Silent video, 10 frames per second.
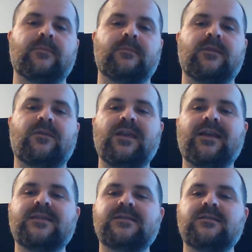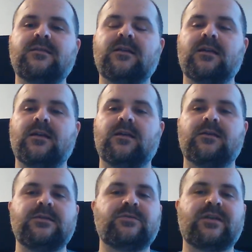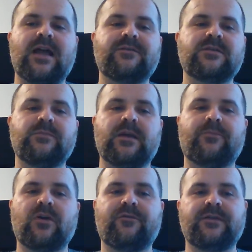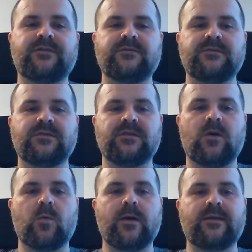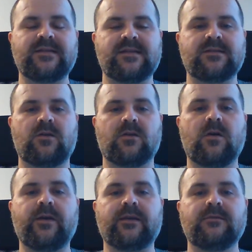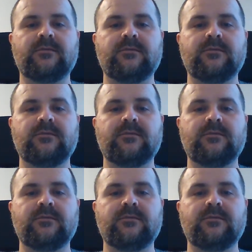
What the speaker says: The thing is, you don't have to be a prophet to know where this is all going.